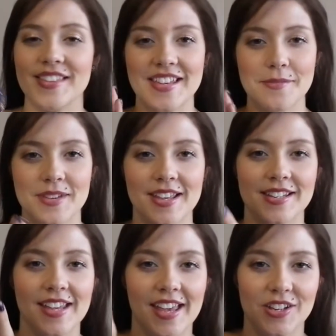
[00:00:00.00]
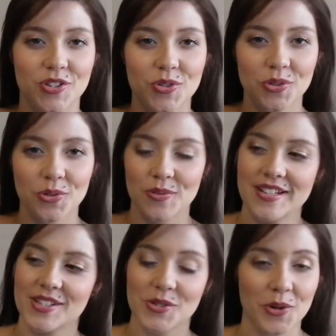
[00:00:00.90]
themed in a jewelry
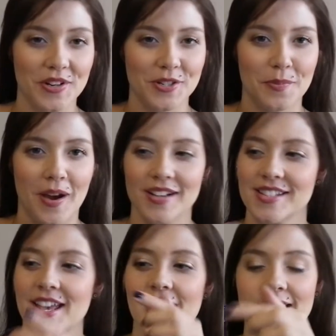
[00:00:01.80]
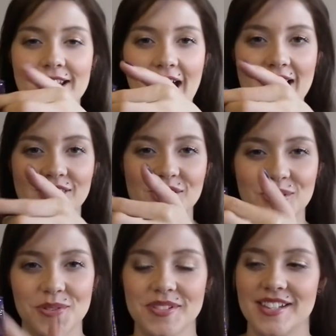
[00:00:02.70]
storage box and it has
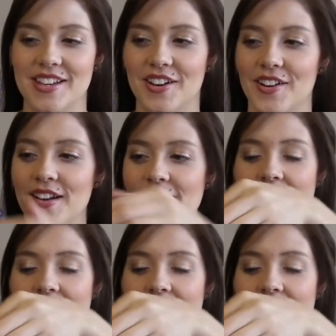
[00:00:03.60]
two tier.